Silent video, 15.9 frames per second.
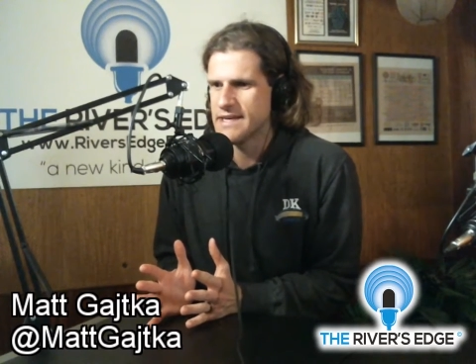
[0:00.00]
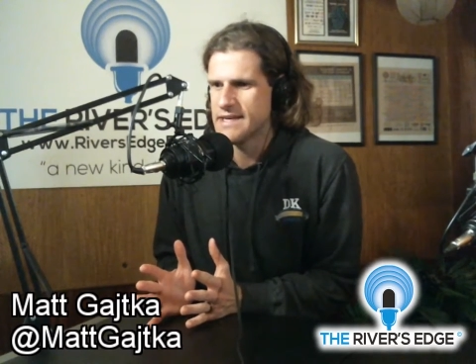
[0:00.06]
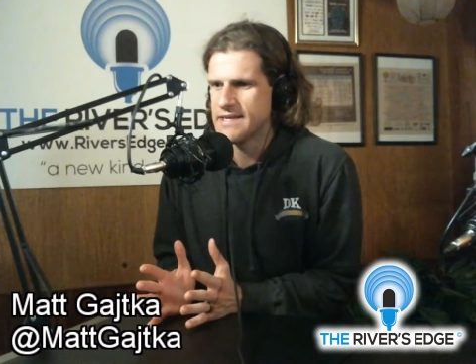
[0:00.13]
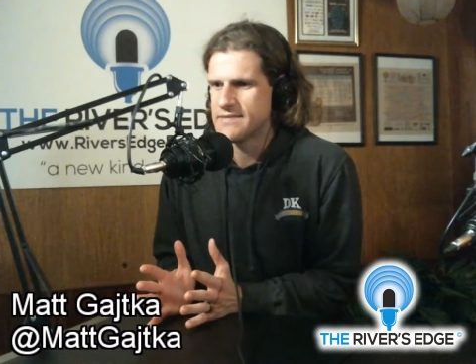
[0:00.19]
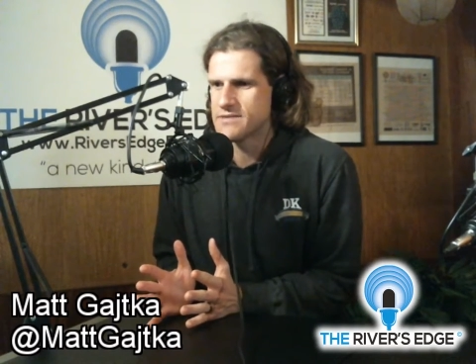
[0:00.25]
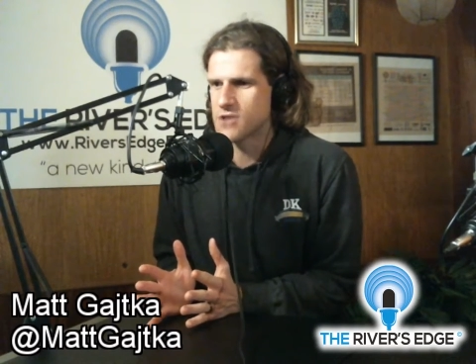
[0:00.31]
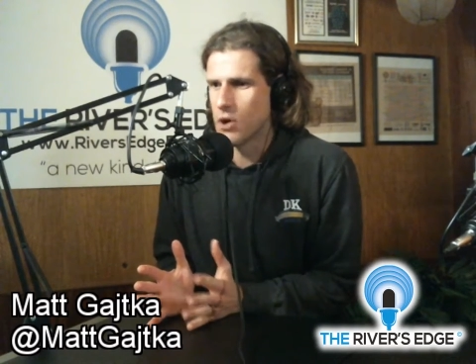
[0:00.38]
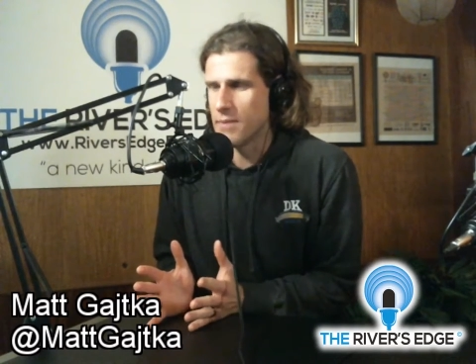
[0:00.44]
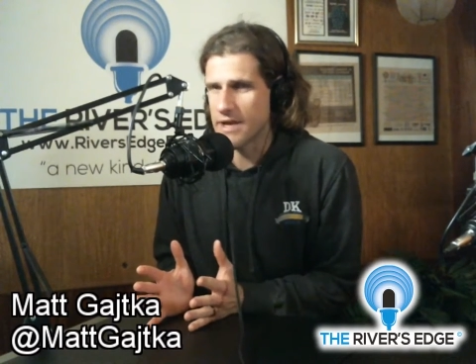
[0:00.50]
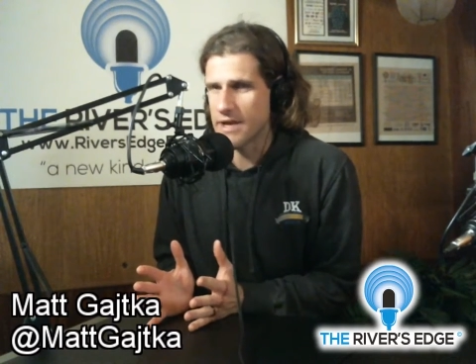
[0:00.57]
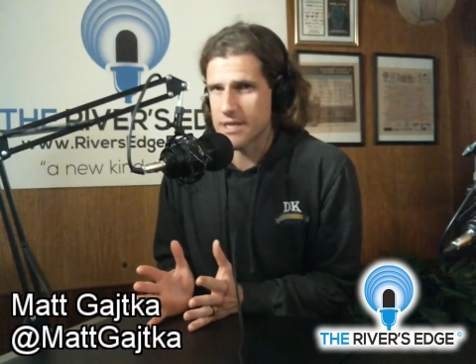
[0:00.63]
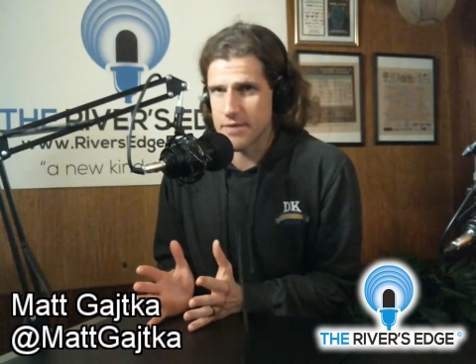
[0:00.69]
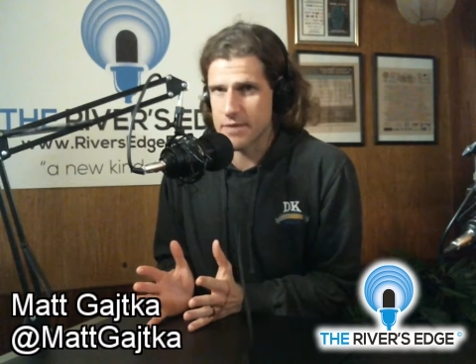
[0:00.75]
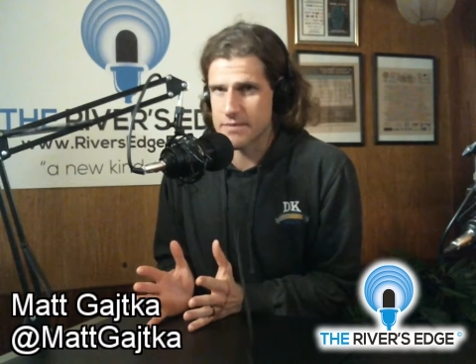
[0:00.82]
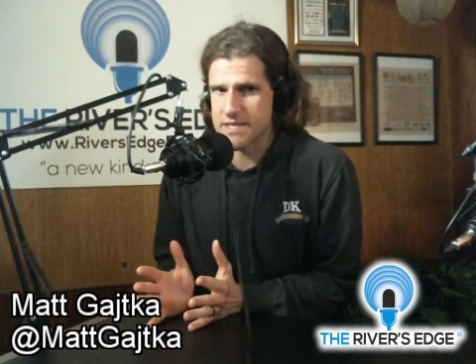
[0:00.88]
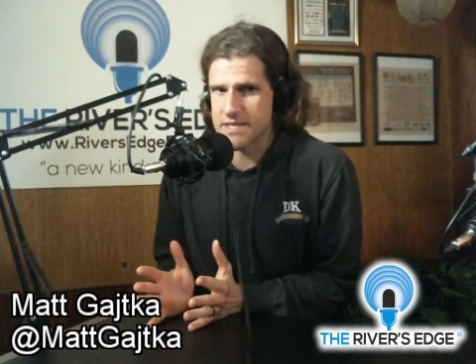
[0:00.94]
Don't make the
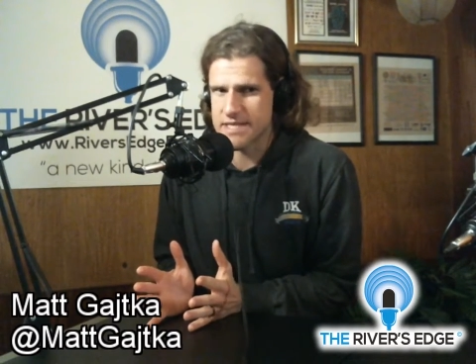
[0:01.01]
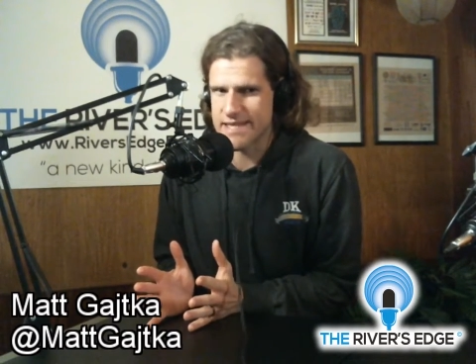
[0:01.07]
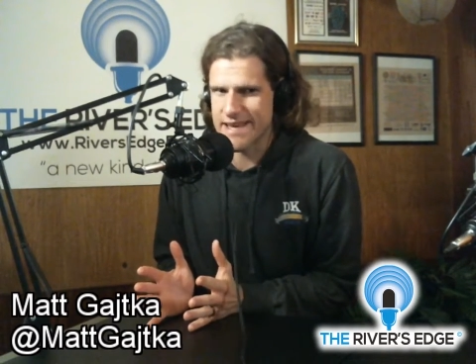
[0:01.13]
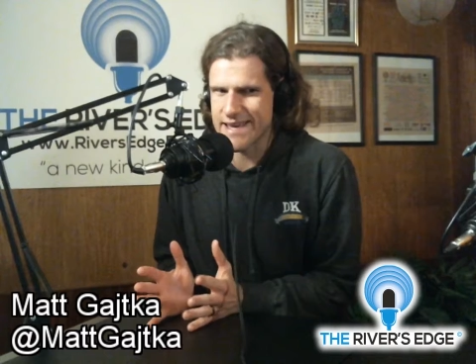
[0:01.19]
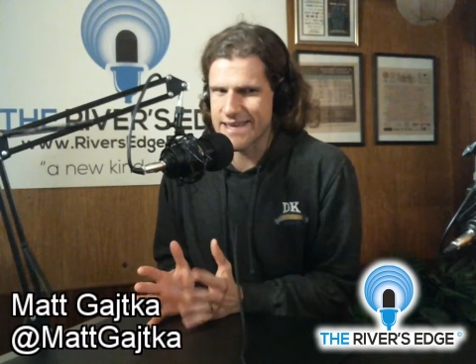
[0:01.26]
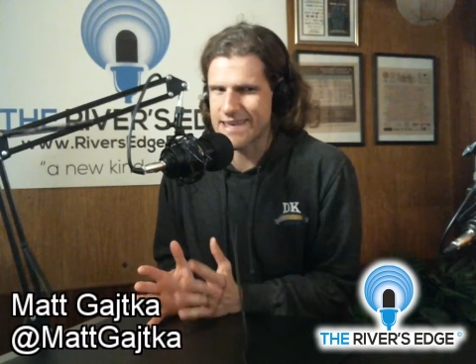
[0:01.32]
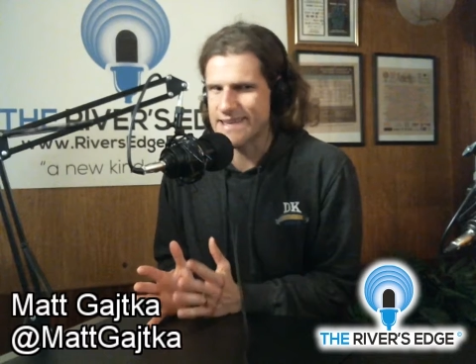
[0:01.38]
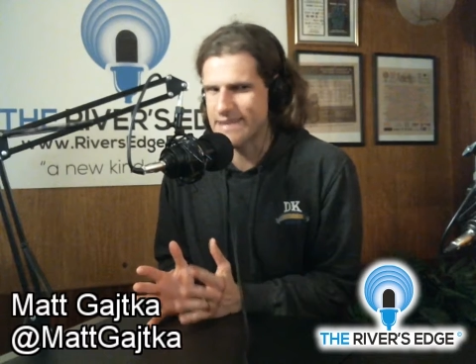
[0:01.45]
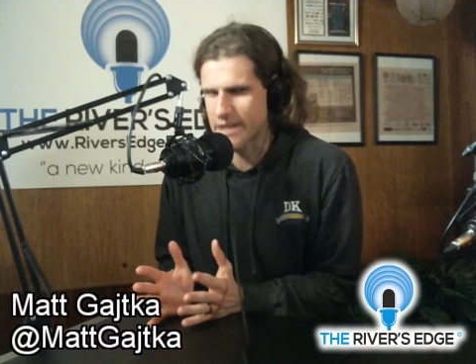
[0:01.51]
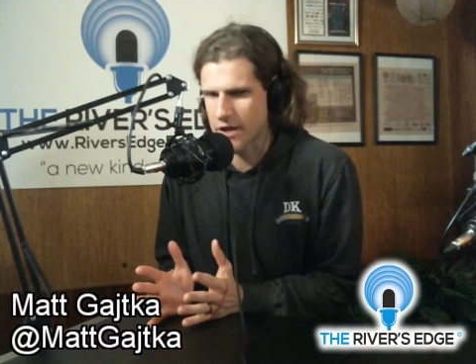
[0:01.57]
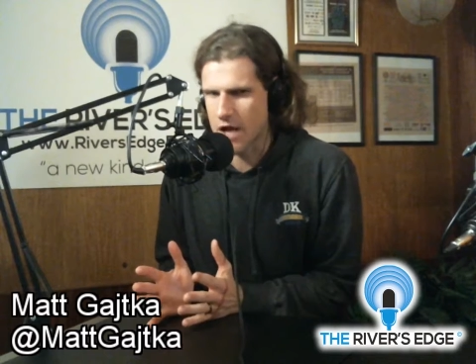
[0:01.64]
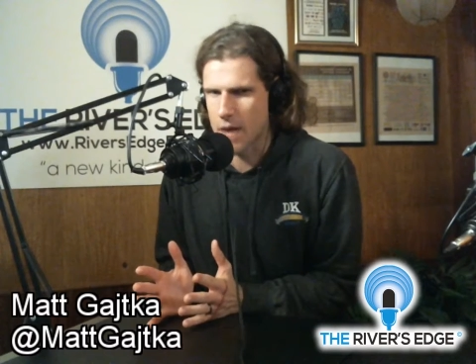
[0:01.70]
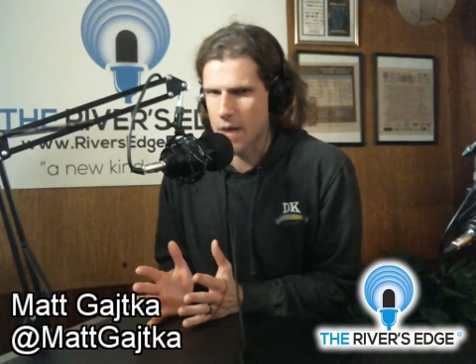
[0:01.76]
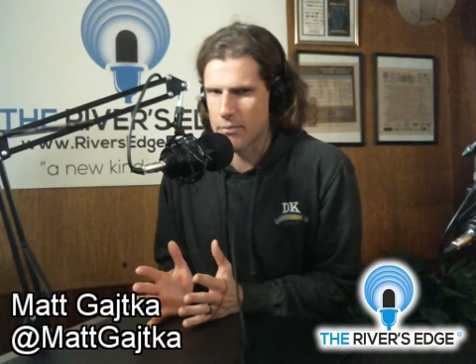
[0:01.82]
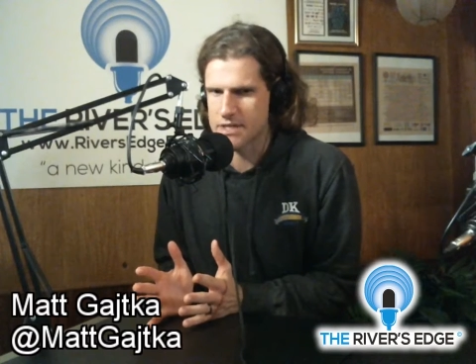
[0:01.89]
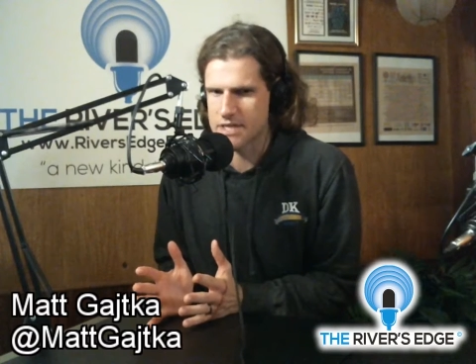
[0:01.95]
big mistake. He did a
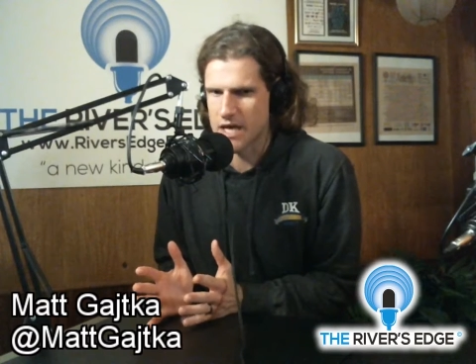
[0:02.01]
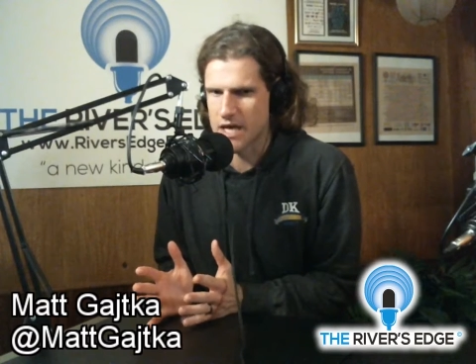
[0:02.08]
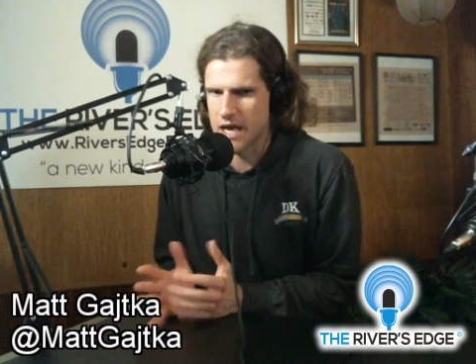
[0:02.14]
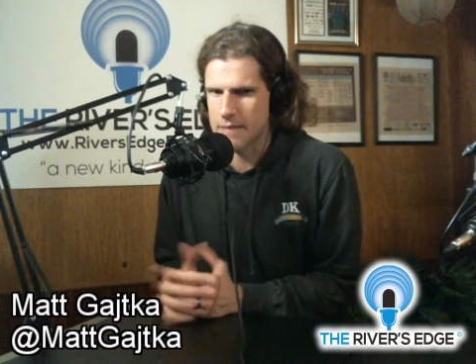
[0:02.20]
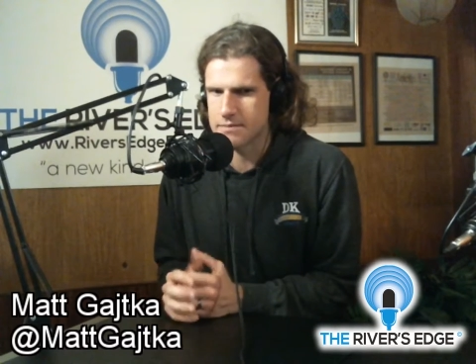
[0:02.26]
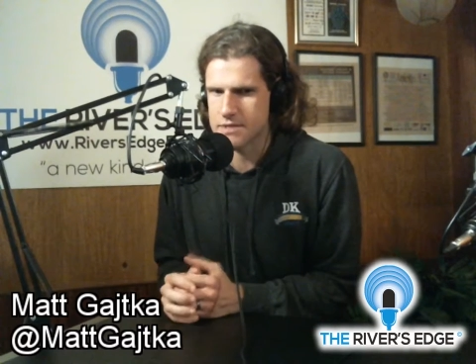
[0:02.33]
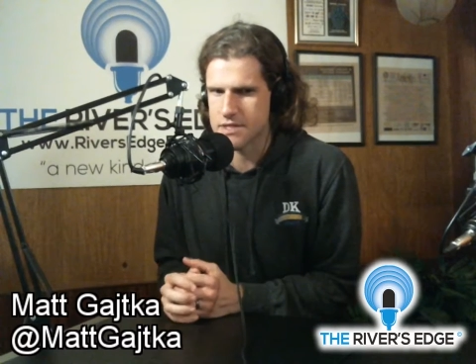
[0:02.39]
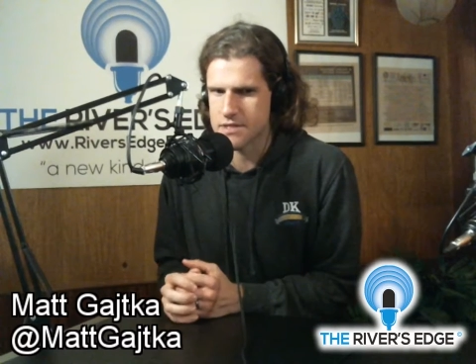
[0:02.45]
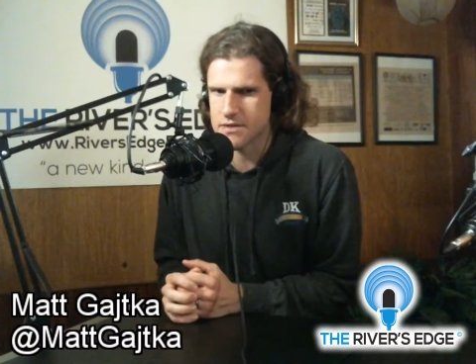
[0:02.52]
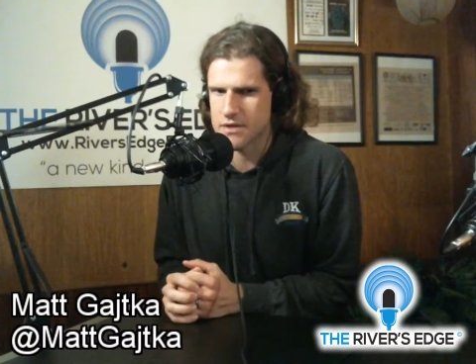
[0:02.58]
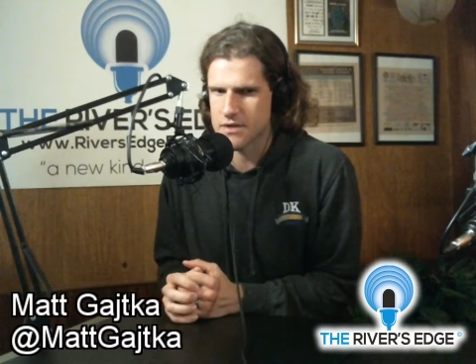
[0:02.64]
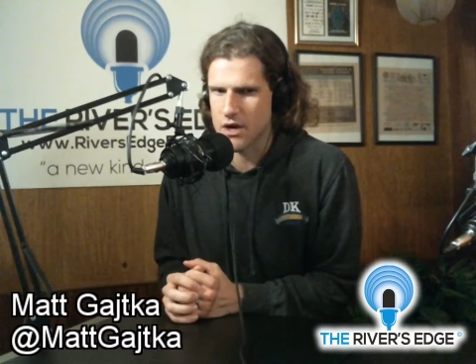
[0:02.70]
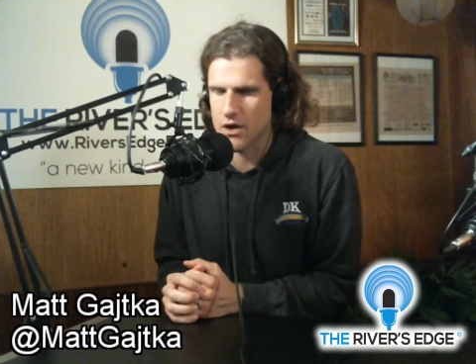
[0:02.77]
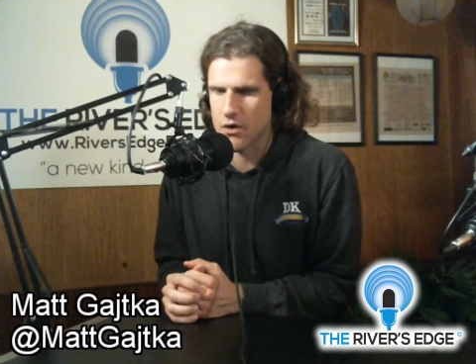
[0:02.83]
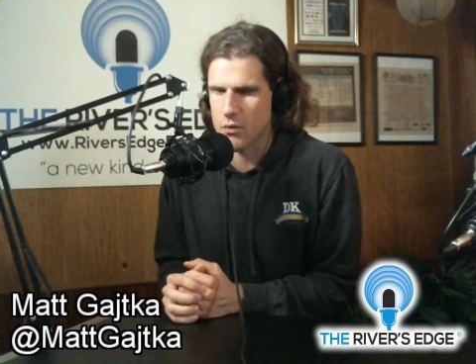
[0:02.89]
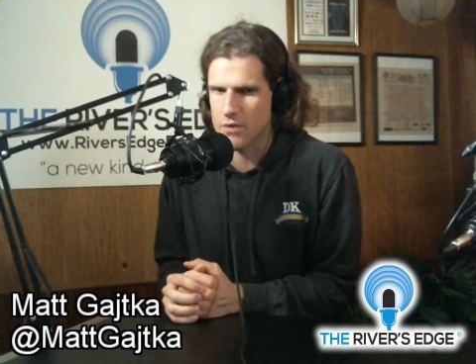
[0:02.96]
couple of times uh,